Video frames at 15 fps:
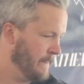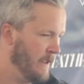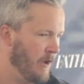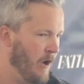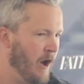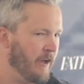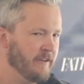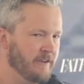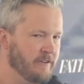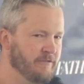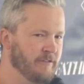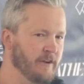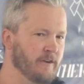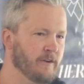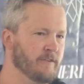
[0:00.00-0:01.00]
And all these
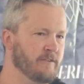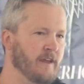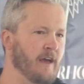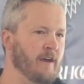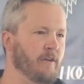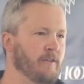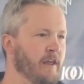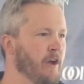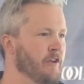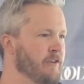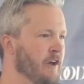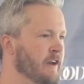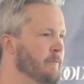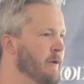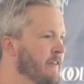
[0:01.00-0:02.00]
fears that uh, they all
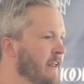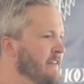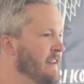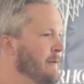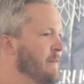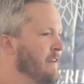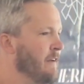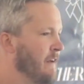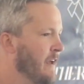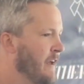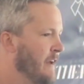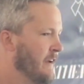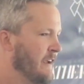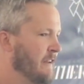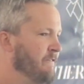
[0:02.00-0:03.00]
talked about, they seem to
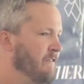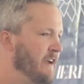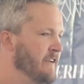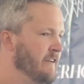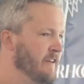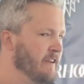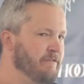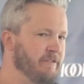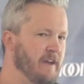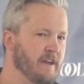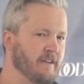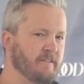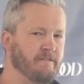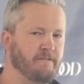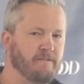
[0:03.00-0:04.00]
conveniently
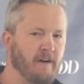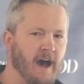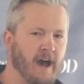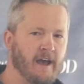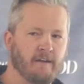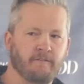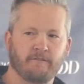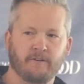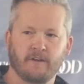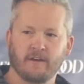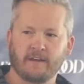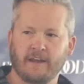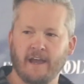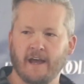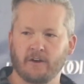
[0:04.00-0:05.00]
fit into five
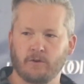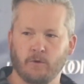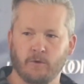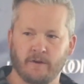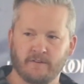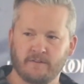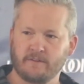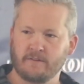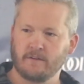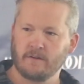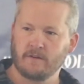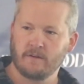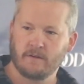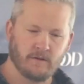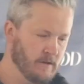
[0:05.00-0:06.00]
categories.
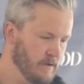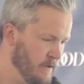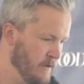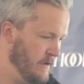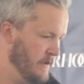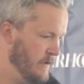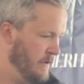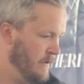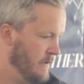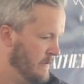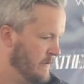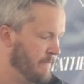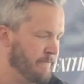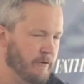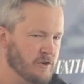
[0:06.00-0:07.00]

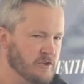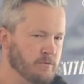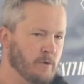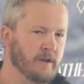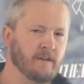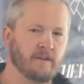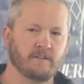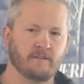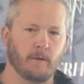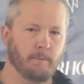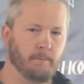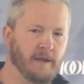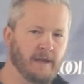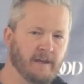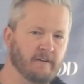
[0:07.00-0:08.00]
The first one is
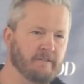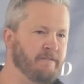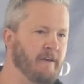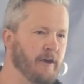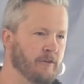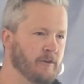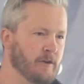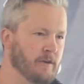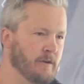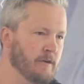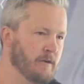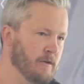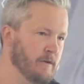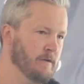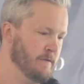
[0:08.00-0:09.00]
being a failure
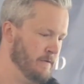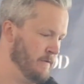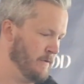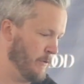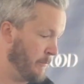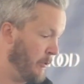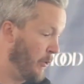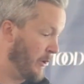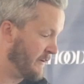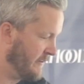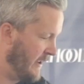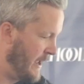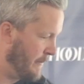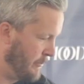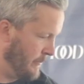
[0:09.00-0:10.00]
or poor
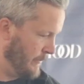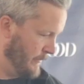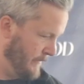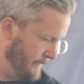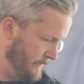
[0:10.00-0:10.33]
example,